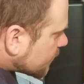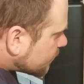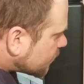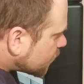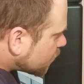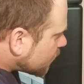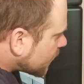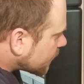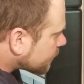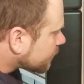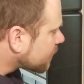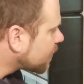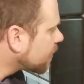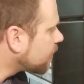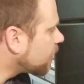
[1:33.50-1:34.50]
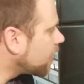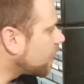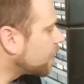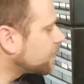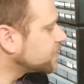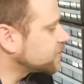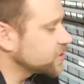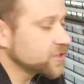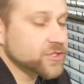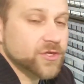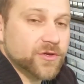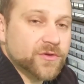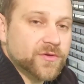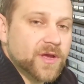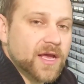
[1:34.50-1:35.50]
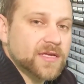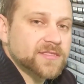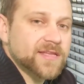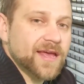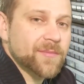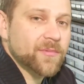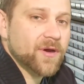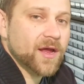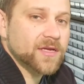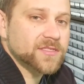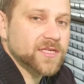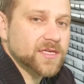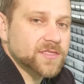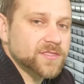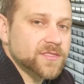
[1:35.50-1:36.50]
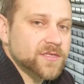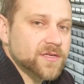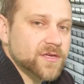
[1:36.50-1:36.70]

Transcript: tubing, and just show you guys that process.